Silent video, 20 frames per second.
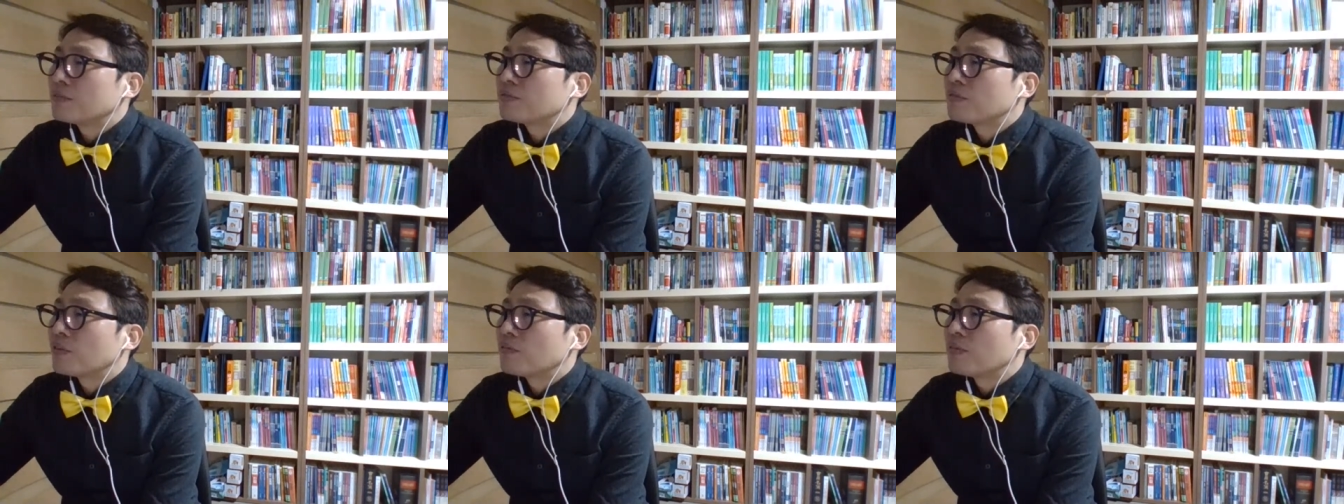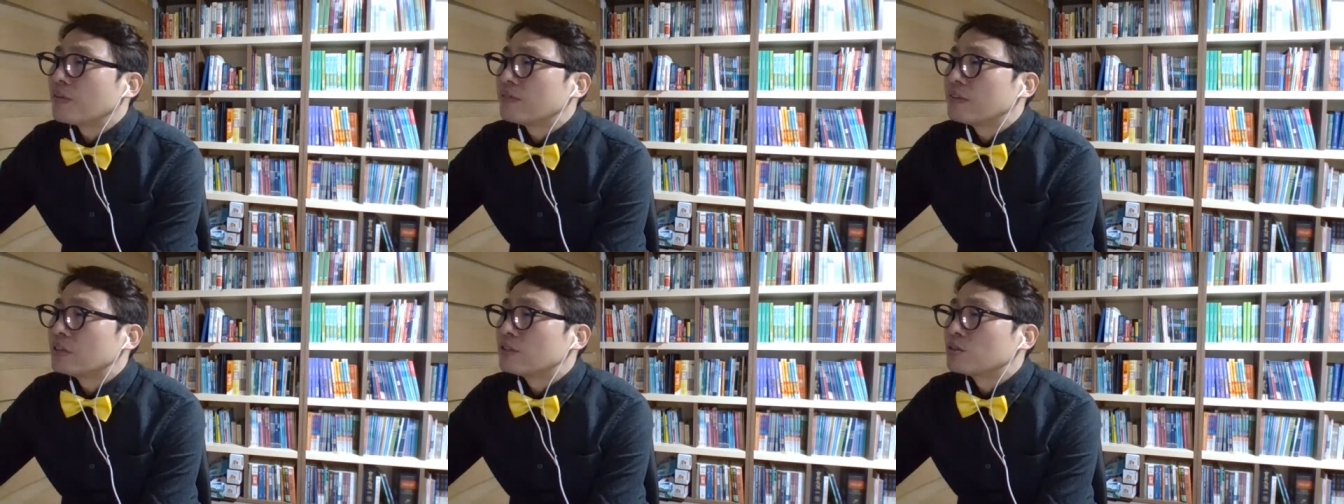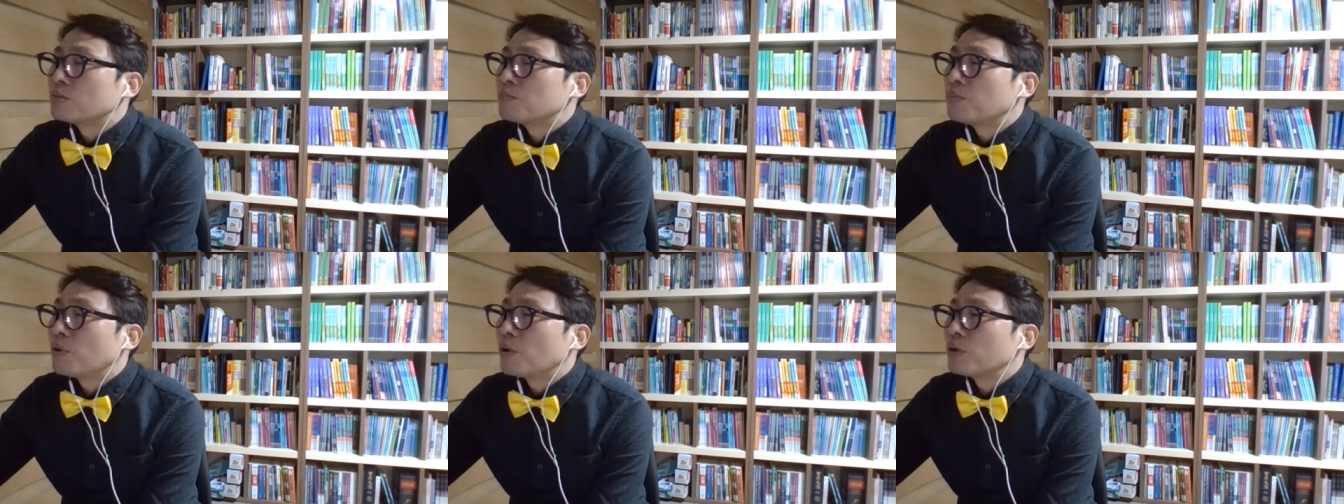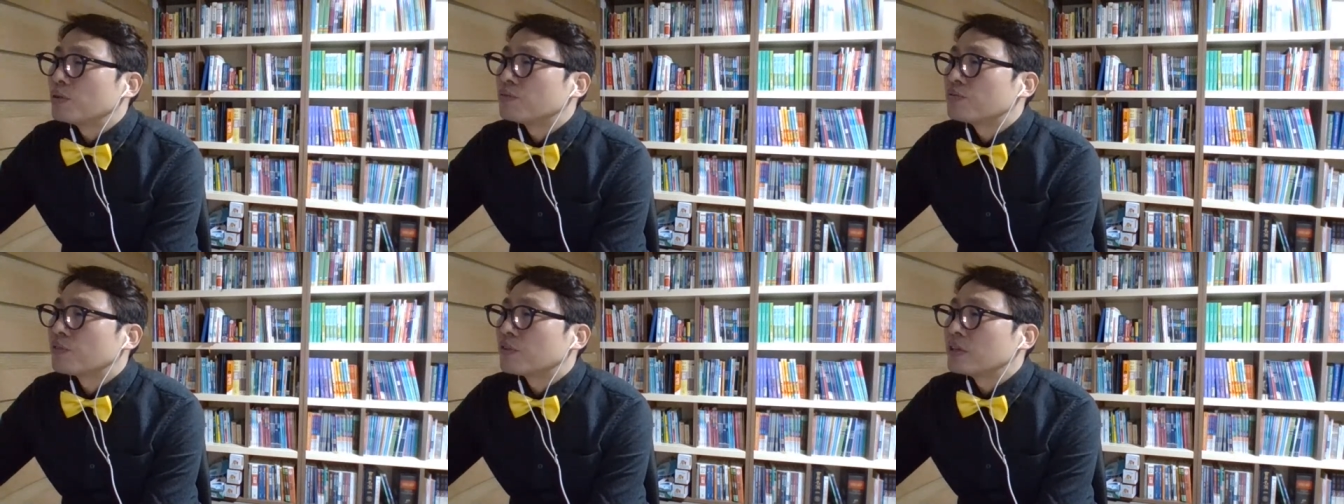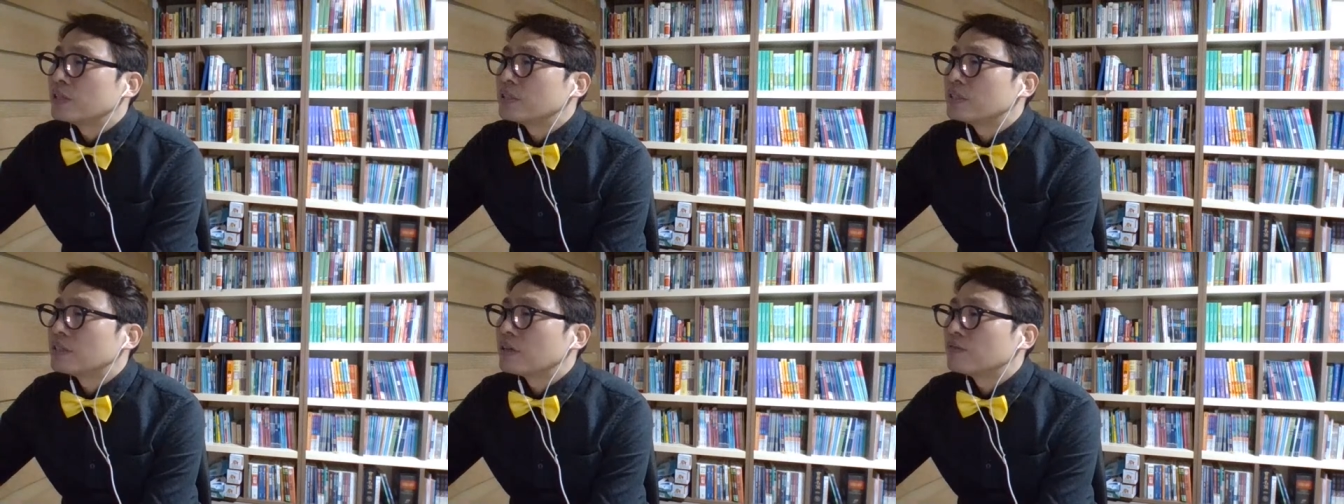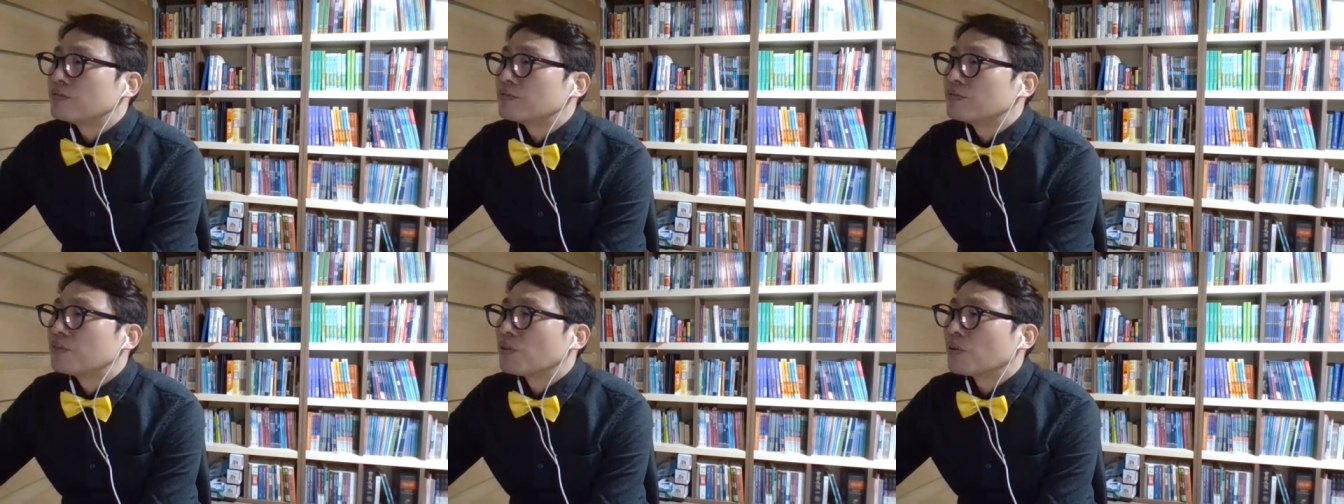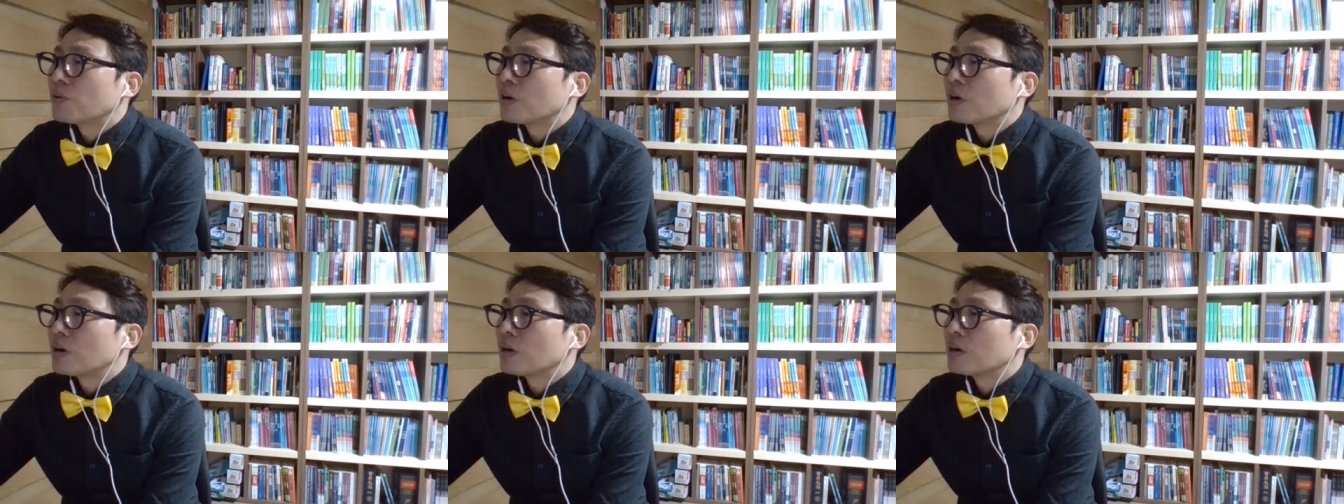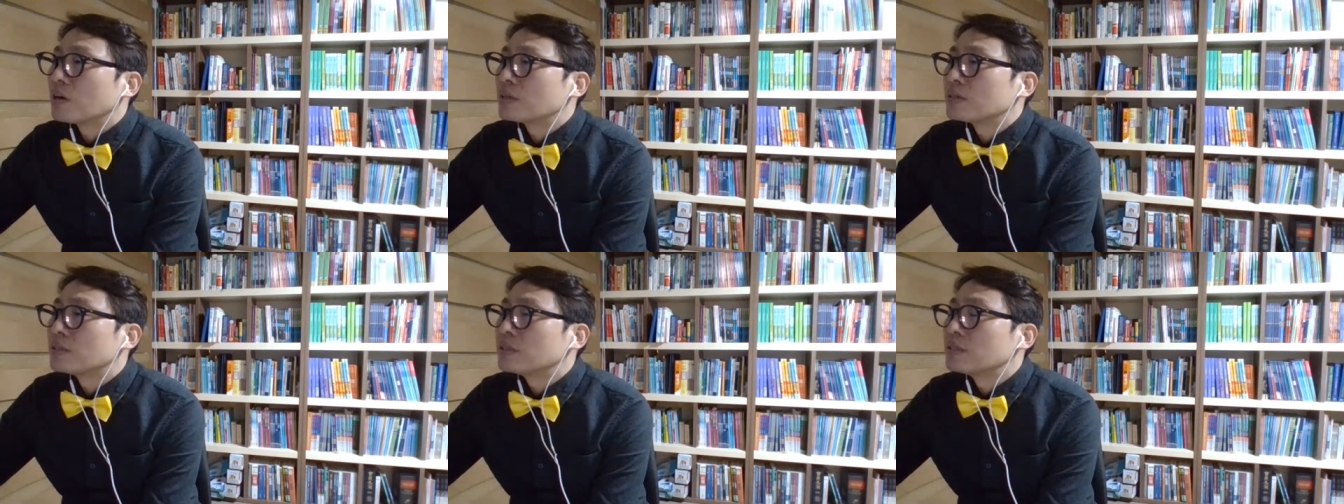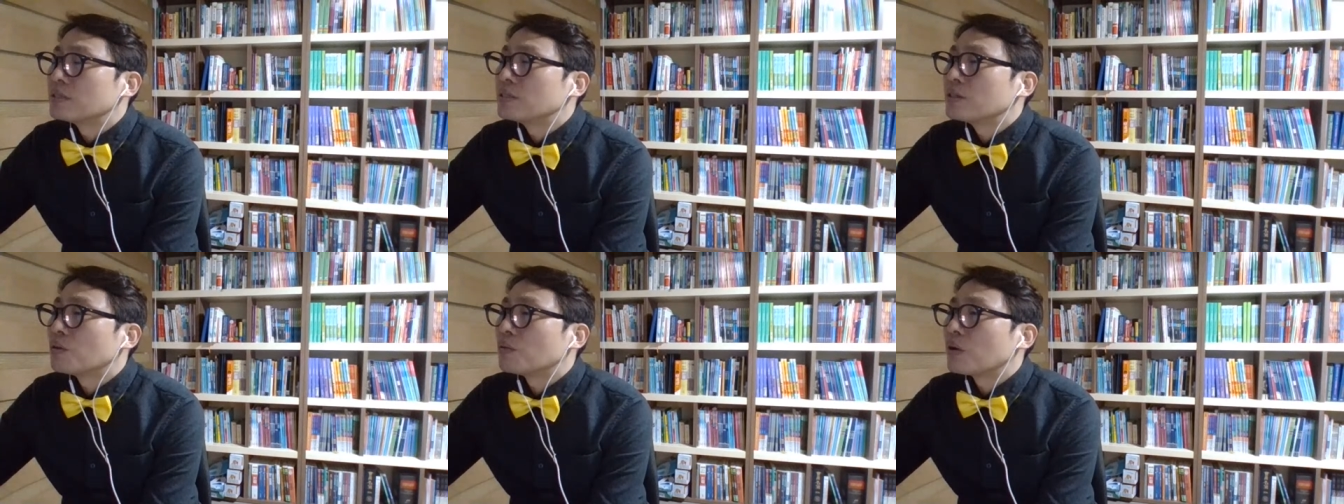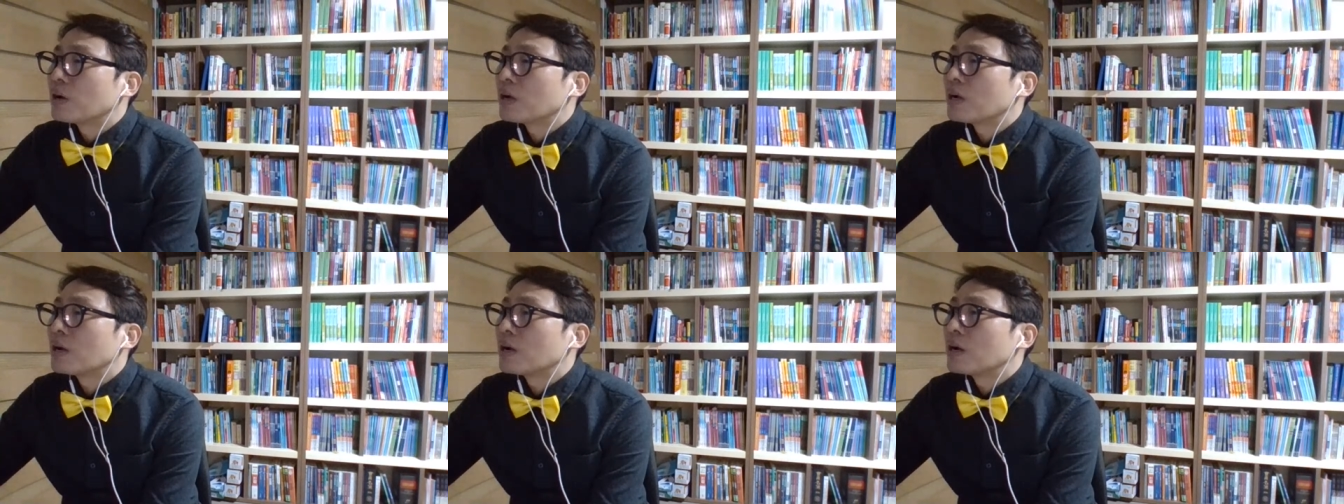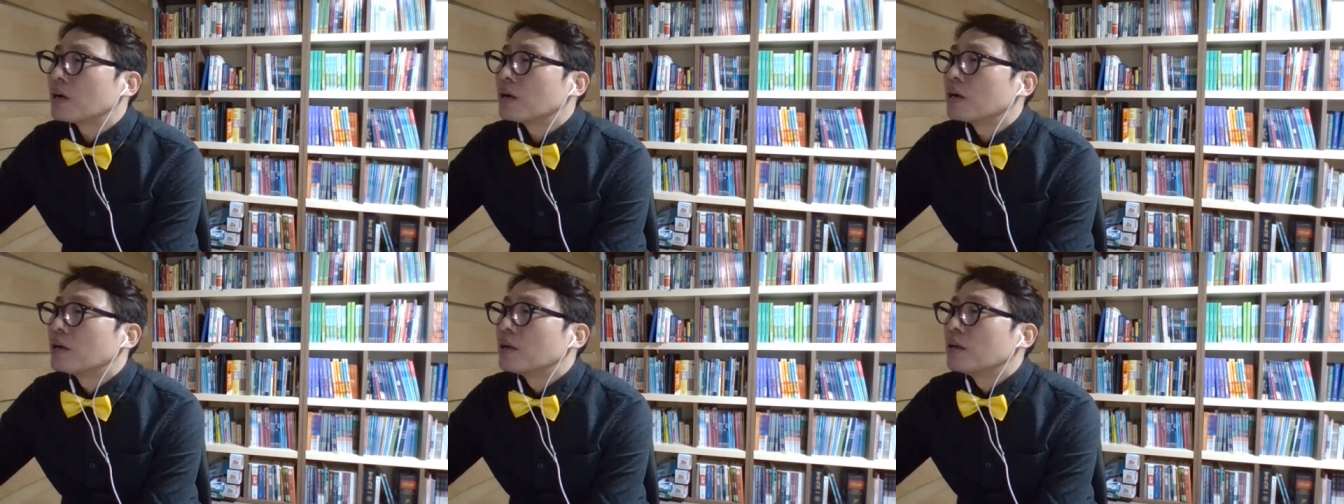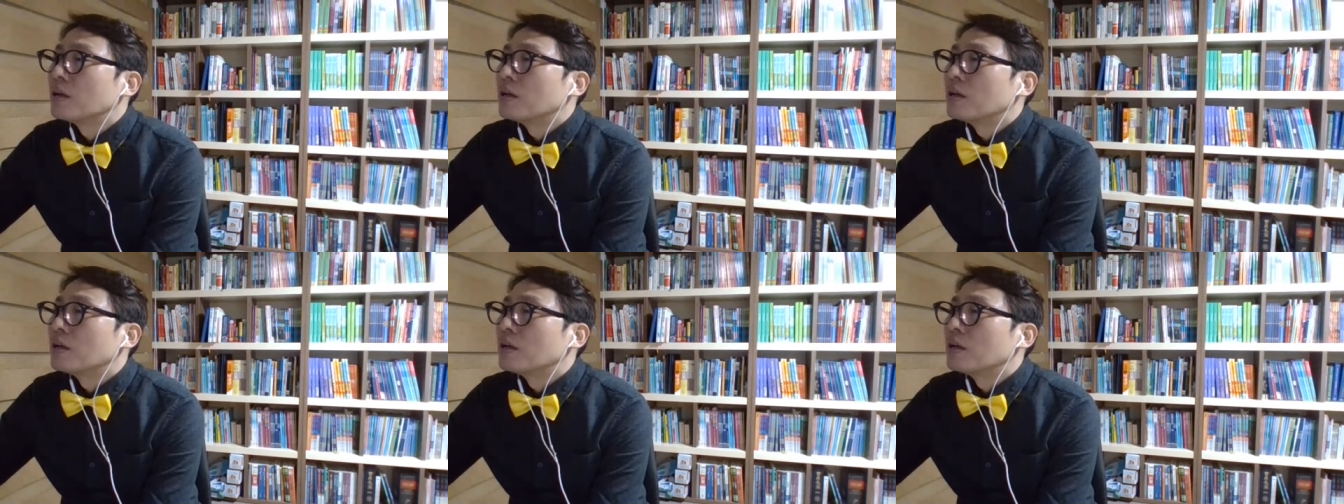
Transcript: for 52 points for E7 for sincere worker.